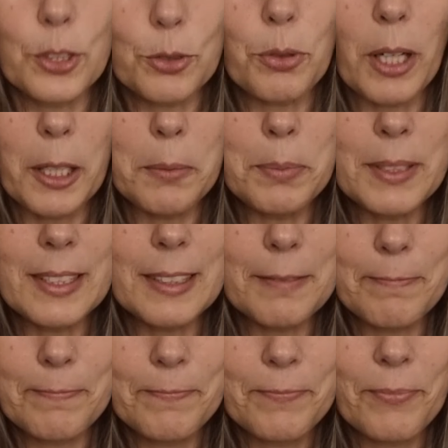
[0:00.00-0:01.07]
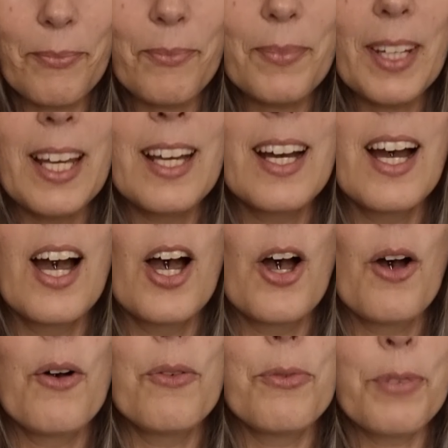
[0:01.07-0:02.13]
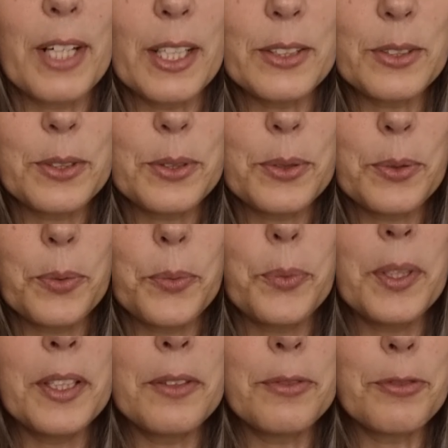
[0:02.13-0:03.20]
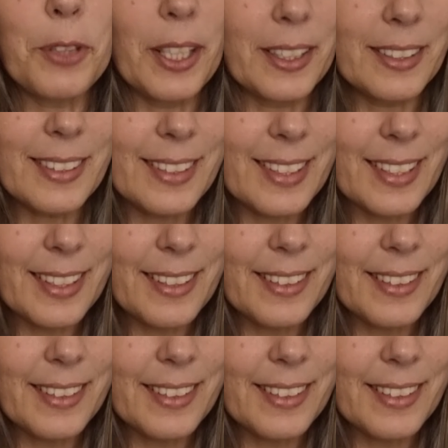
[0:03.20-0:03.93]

stripes, front with the front.